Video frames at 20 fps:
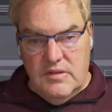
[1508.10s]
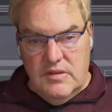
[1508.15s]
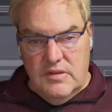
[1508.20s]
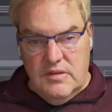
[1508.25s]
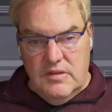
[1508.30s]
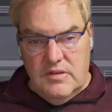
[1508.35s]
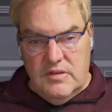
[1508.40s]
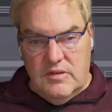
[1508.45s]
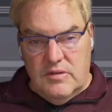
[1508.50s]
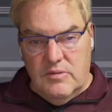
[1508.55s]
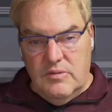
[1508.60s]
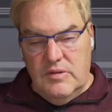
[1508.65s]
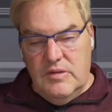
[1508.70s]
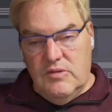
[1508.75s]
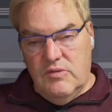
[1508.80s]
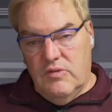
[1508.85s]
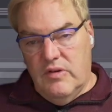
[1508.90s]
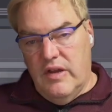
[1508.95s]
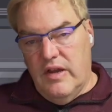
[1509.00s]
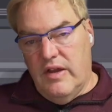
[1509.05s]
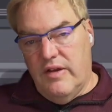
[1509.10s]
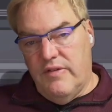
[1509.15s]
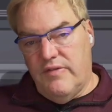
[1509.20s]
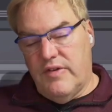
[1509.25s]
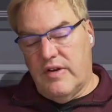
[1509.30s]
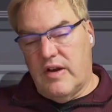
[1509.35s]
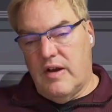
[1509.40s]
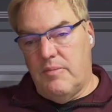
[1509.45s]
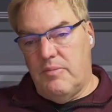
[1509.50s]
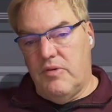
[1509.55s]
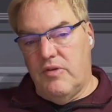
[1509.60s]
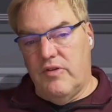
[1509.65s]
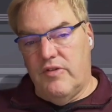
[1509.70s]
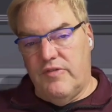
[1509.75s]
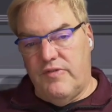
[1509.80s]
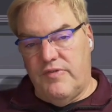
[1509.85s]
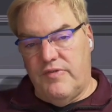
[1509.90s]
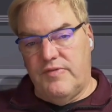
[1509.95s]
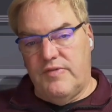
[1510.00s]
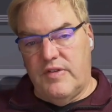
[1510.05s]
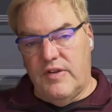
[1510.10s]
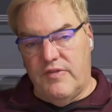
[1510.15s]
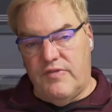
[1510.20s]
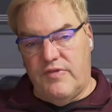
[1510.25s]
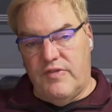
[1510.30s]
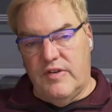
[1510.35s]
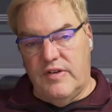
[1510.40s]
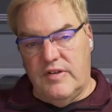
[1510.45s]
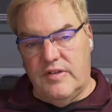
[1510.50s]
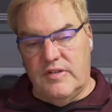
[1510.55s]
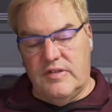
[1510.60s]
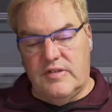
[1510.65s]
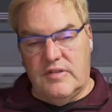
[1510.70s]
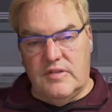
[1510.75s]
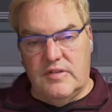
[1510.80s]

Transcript: So we do have a couple of different